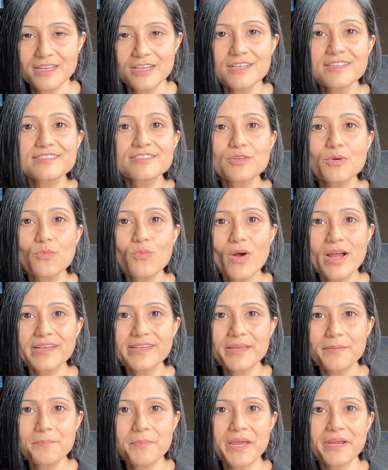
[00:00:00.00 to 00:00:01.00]
So what
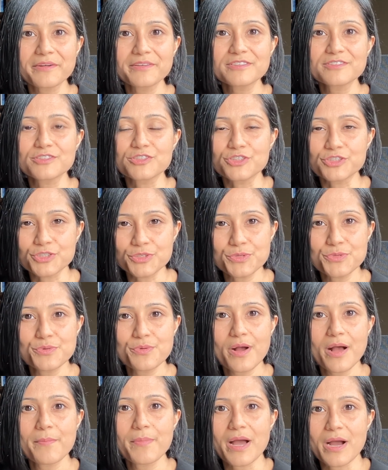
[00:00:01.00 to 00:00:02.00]
can parents
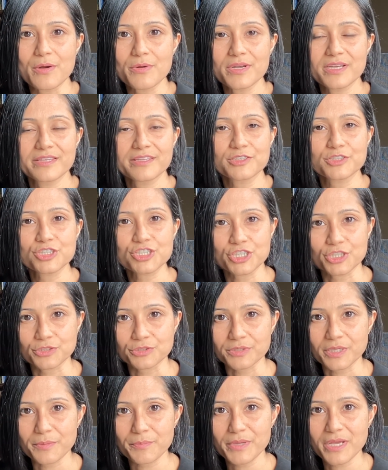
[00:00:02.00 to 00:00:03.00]
do about their
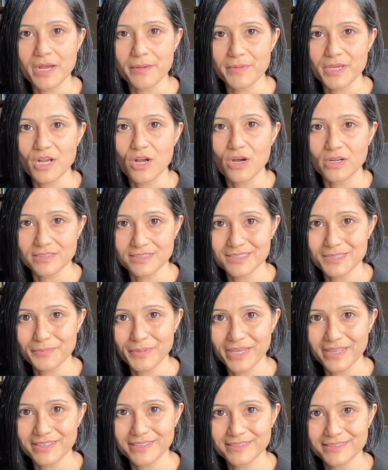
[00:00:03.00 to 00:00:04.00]
children becoming
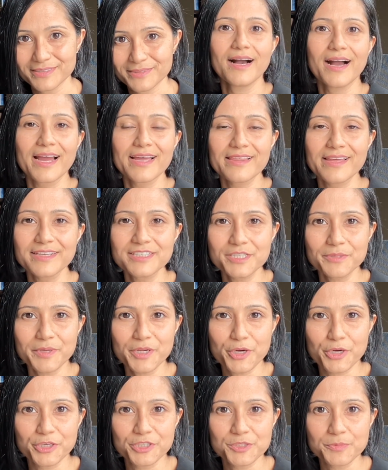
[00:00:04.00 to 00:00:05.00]
constipated? I like to
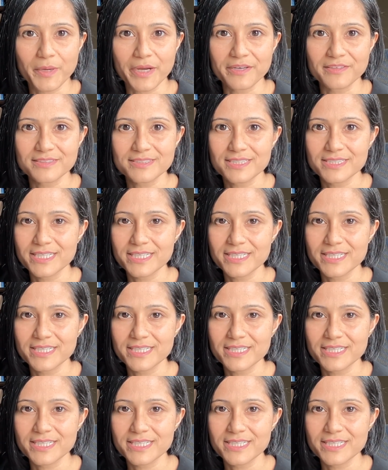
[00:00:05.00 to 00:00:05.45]
encourage parents to